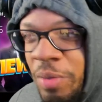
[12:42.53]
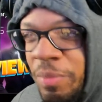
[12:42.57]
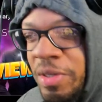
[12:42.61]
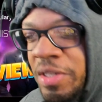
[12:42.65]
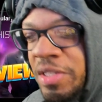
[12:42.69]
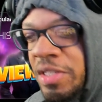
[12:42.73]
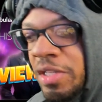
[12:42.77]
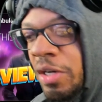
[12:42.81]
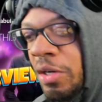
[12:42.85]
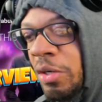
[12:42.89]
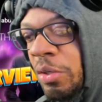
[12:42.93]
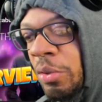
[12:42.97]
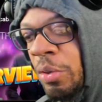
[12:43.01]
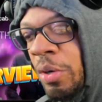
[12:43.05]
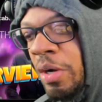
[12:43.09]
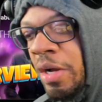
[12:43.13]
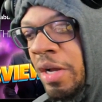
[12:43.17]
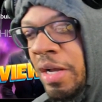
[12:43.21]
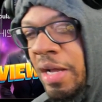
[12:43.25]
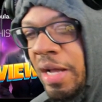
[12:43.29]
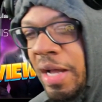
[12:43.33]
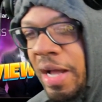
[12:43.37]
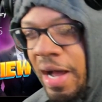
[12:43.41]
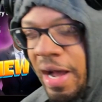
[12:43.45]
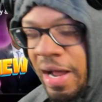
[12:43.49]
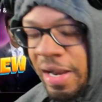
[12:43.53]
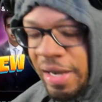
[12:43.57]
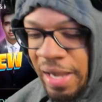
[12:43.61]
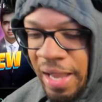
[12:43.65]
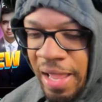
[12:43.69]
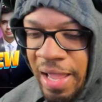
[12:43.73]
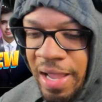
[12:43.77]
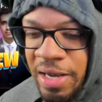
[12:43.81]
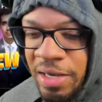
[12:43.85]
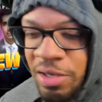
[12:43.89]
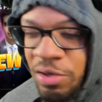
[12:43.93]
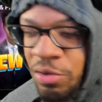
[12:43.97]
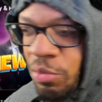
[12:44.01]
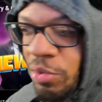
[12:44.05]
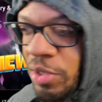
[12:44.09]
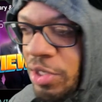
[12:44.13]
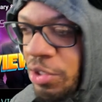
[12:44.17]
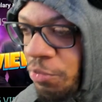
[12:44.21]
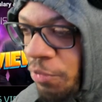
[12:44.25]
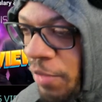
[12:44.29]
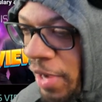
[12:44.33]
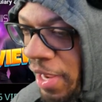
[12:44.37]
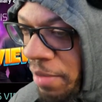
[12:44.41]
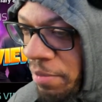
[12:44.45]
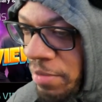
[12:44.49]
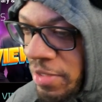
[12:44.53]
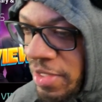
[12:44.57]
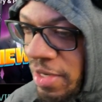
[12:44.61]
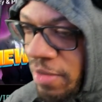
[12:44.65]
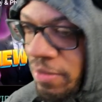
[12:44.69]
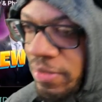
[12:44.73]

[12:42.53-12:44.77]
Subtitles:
So I like doing this random stuff